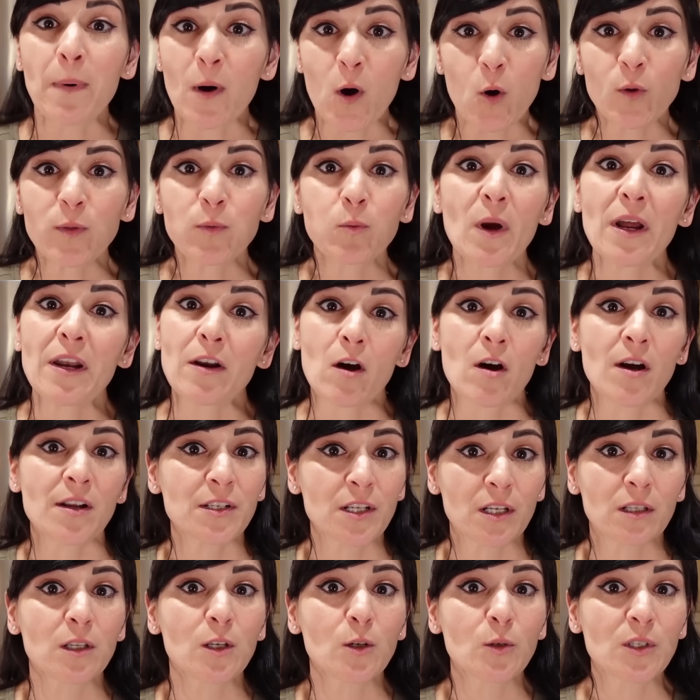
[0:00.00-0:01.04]
both went on
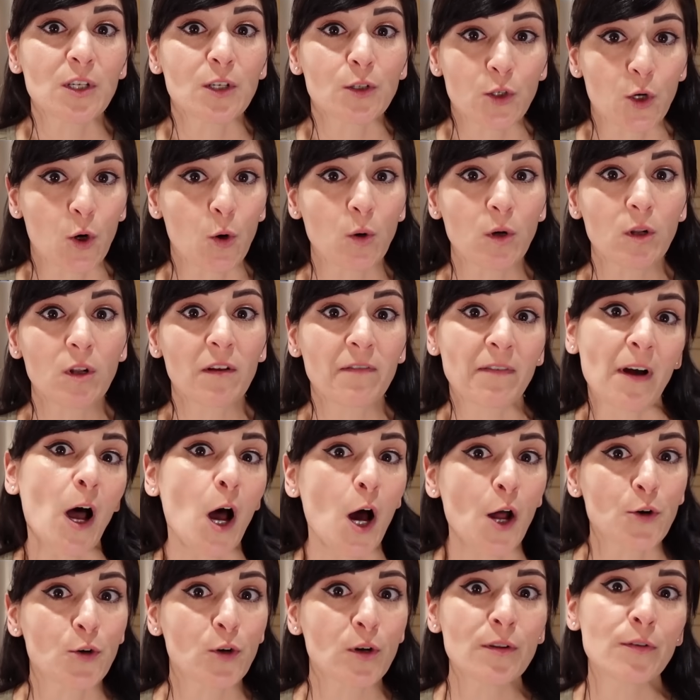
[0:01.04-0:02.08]
to lose a total of
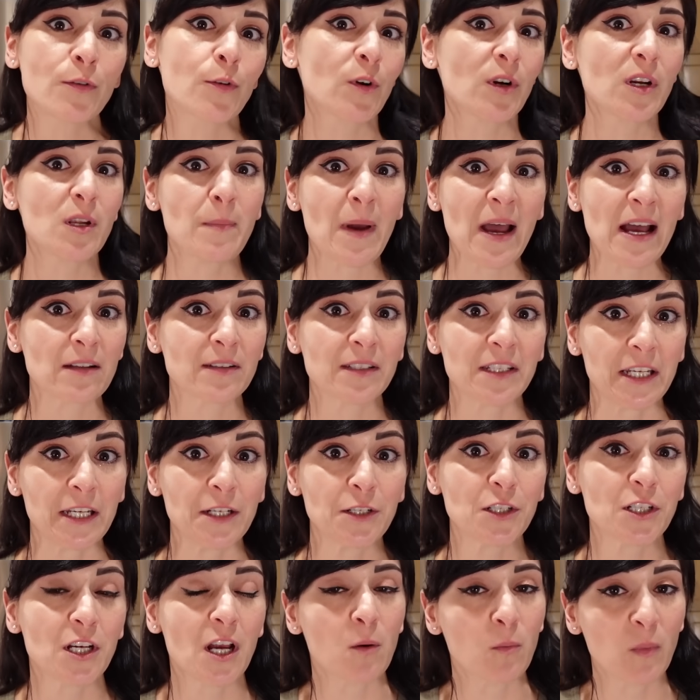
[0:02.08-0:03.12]
130 pounds
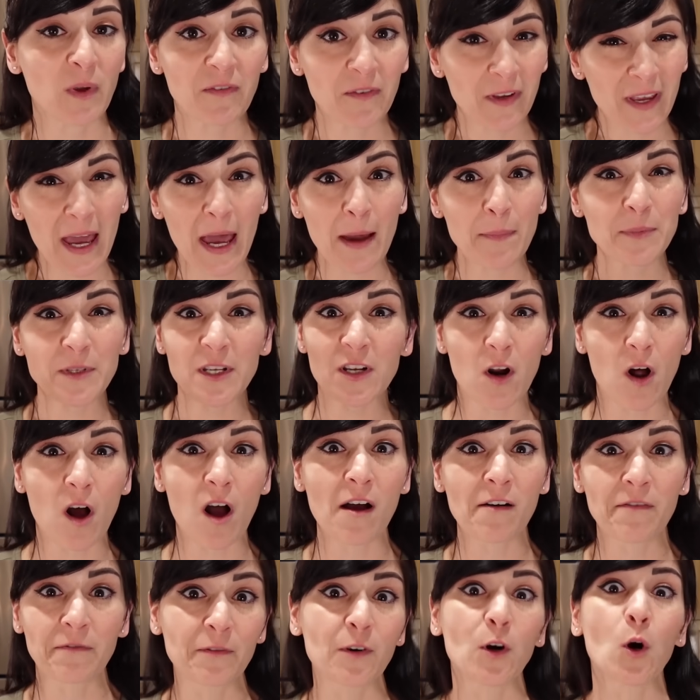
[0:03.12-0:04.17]
each, and we've kept it
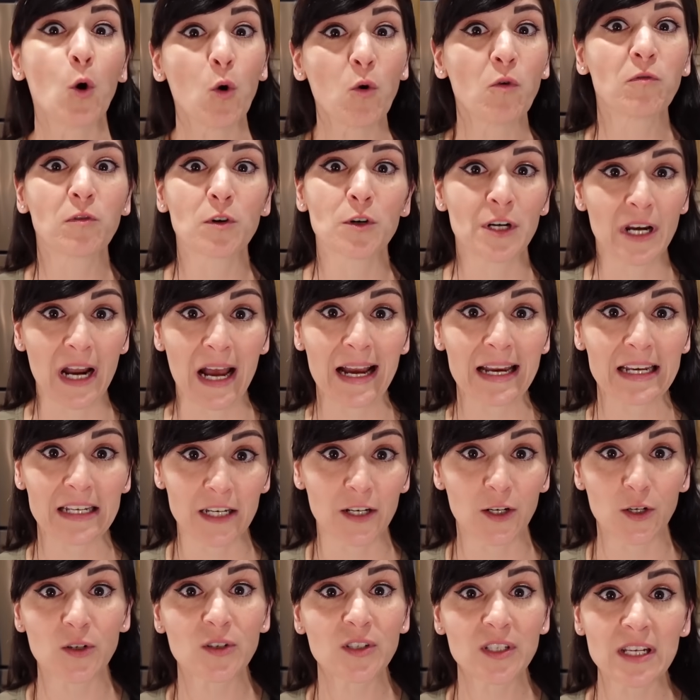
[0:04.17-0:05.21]
off for over nine
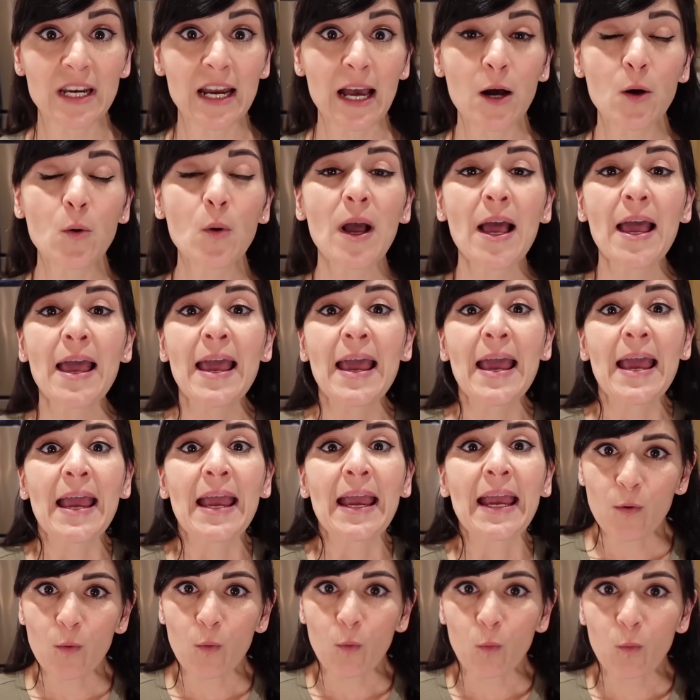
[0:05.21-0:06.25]
years now.
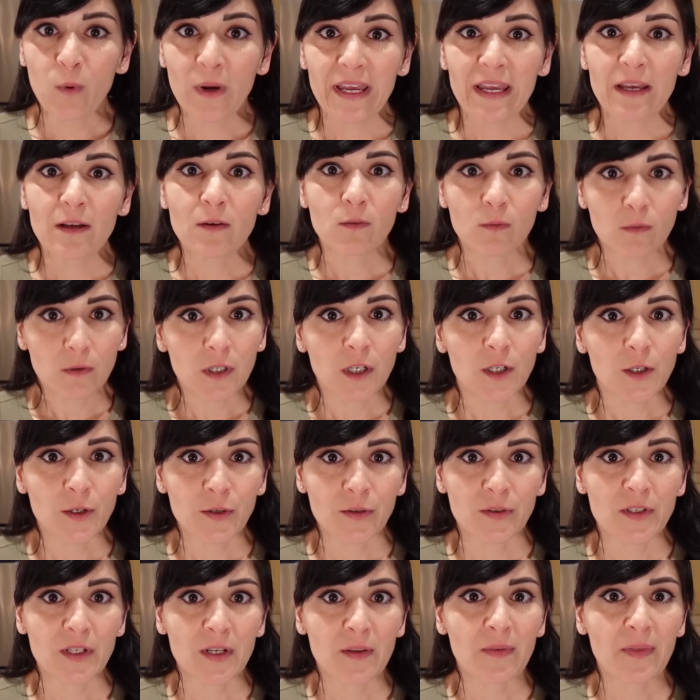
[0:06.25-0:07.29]
We
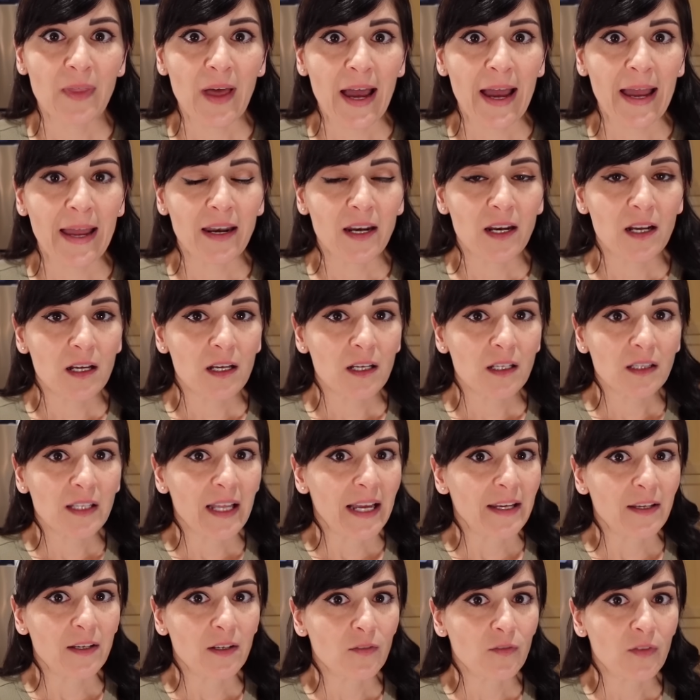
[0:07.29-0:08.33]
learned that
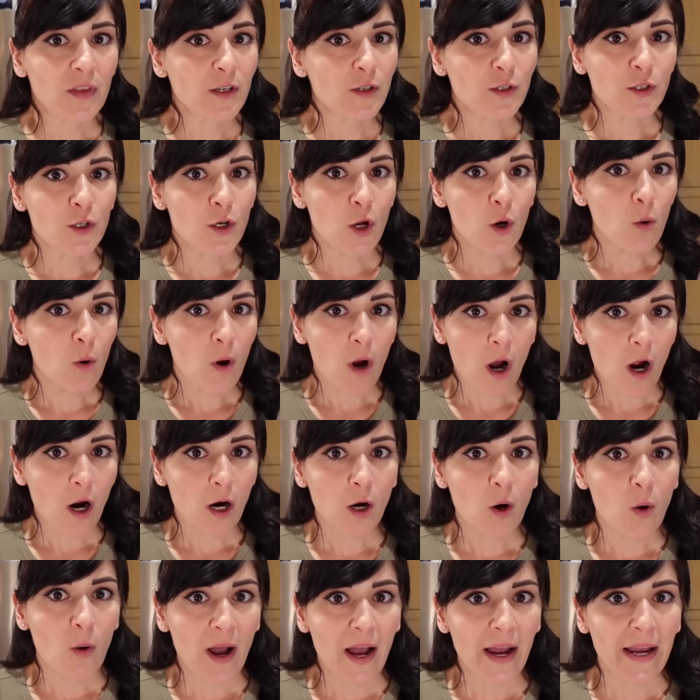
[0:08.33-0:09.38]
like there's no
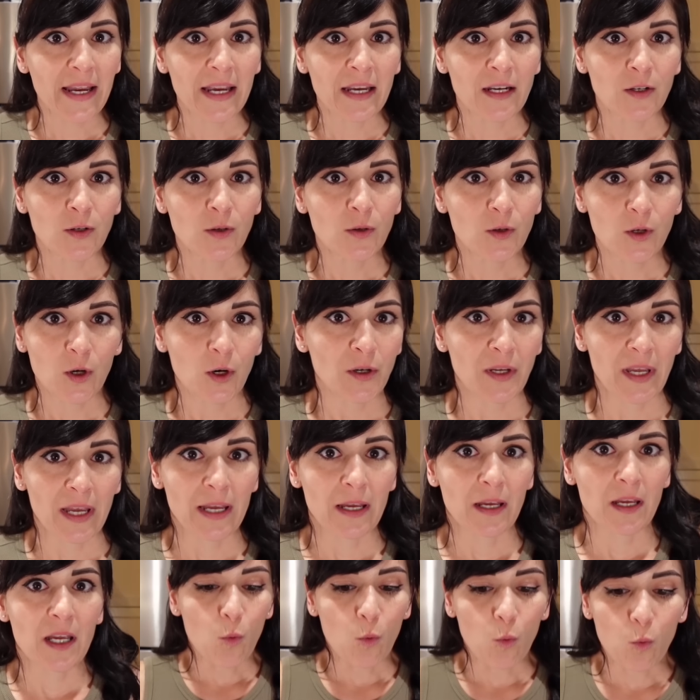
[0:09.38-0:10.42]
ROI in
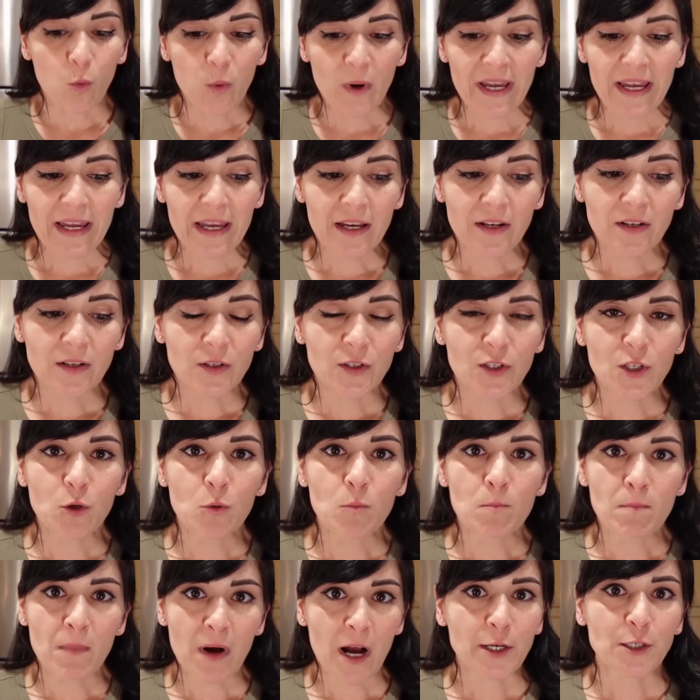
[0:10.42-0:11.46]
cooking. We do
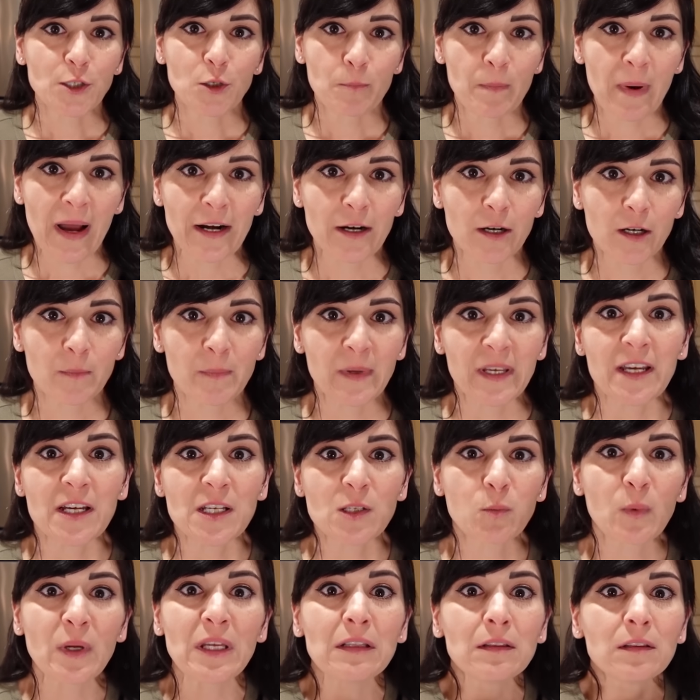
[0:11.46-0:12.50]
much better
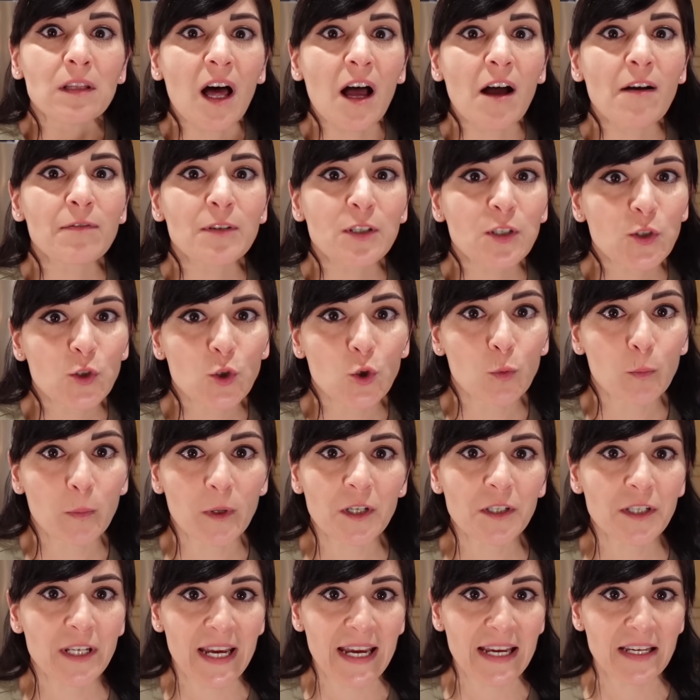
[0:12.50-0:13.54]
because we love
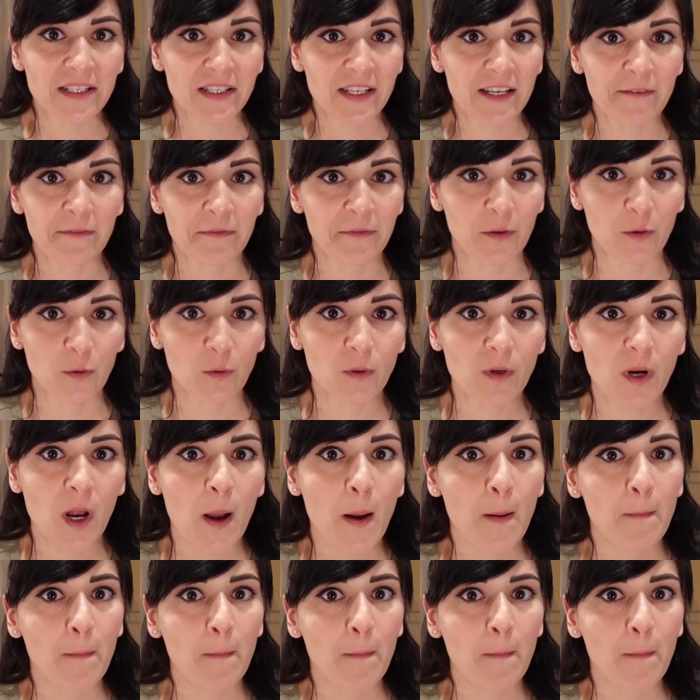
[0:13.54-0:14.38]
super tasty food,